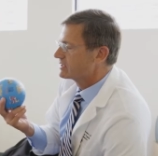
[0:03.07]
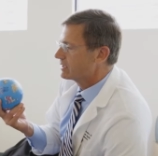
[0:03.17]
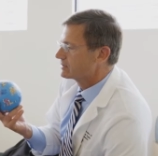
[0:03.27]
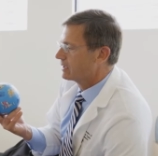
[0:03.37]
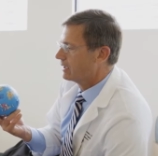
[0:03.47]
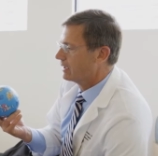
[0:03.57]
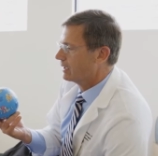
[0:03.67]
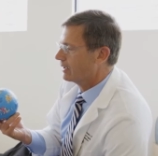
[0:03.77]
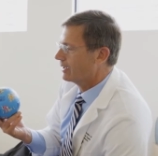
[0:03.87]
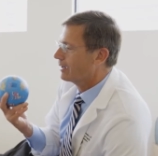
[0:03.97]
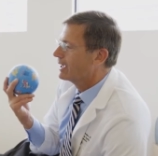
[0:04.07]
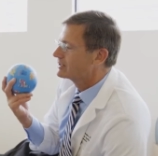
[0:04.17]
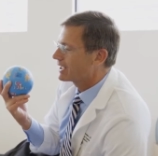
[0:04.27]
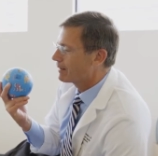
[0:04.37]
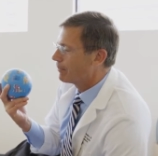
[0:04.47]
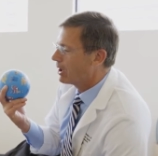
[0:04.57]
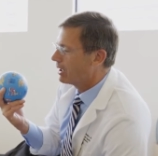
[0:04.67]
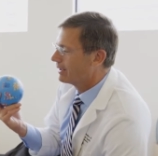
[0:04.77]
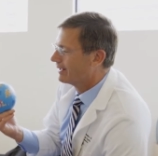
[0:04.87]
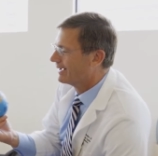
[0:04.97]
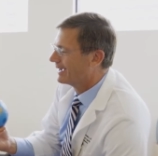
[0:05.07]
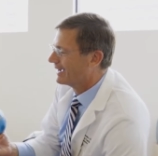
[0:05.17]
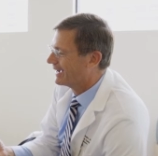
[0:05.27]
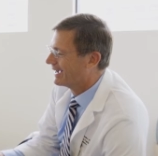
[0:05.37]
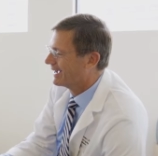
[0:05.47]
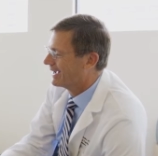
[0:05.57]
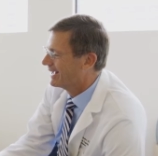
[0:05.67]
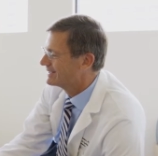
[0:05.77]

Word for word: is this? Is that a ball? Early social